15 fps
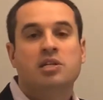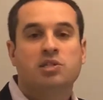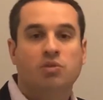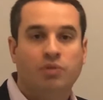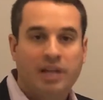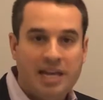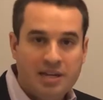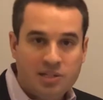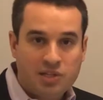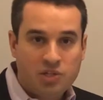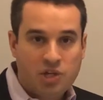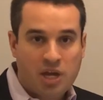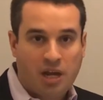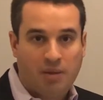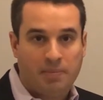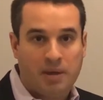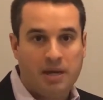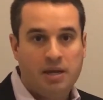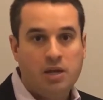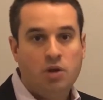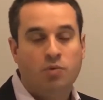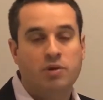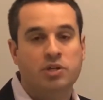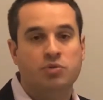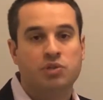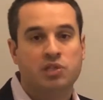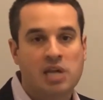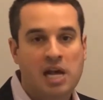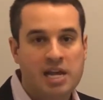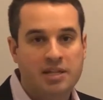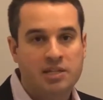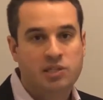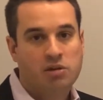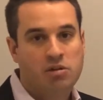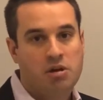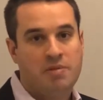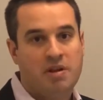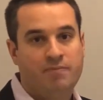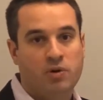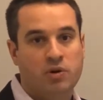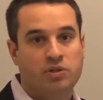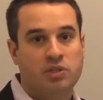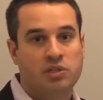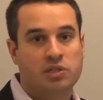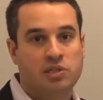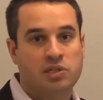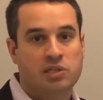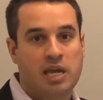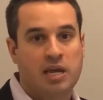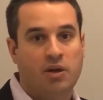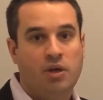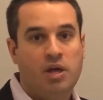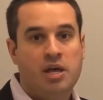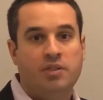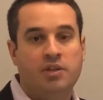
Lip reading: So, ladies and gentlemen, when you sign this agreement of purchase and sale,